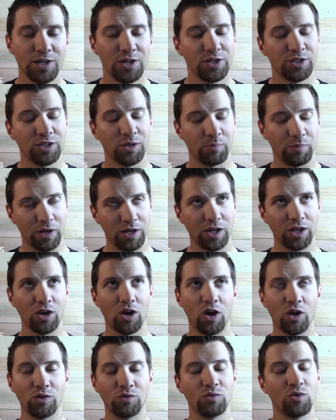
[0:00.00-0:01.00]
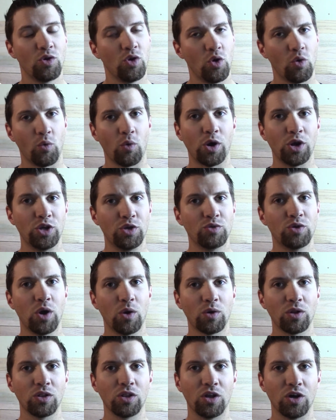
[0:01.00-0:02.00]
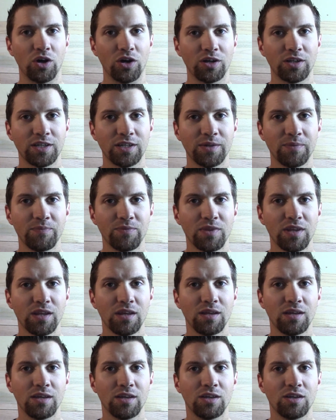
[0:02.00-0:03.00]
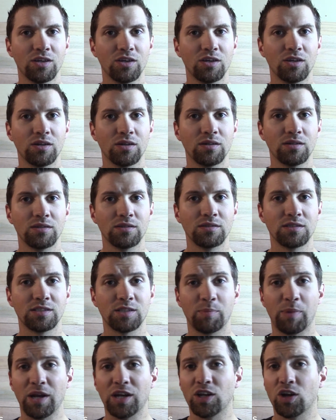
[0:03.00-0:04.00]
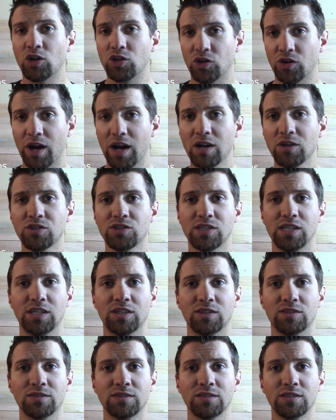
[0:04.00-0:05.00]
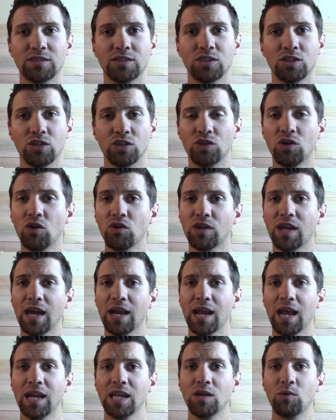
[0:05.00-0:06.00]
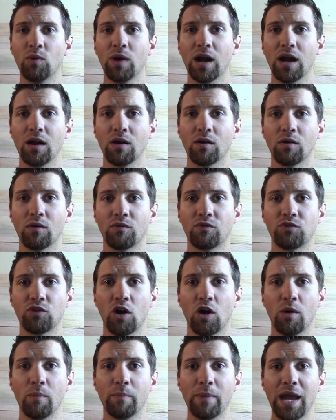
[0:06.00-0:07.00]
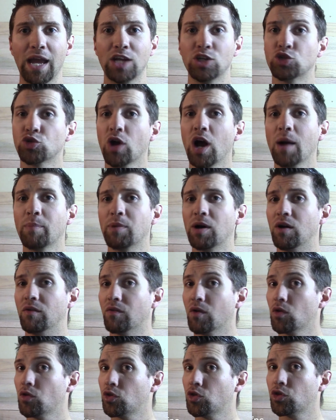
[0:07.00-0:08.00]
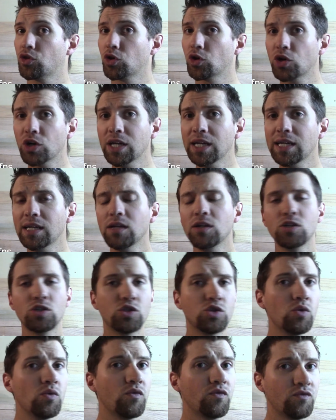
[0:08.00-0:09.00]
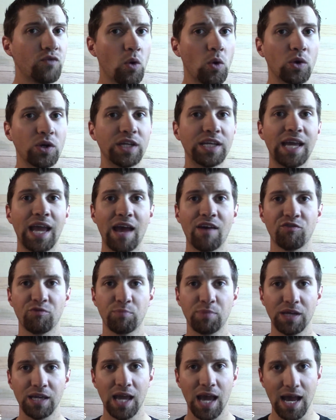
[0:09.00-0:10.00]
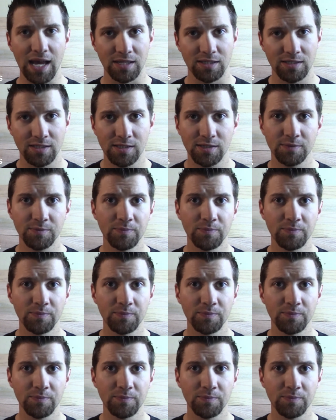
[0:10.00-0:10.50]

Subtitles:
depending on where you go to look, depending on your air seal, you'll get anywhere from a drop of 30 to 40 FPS.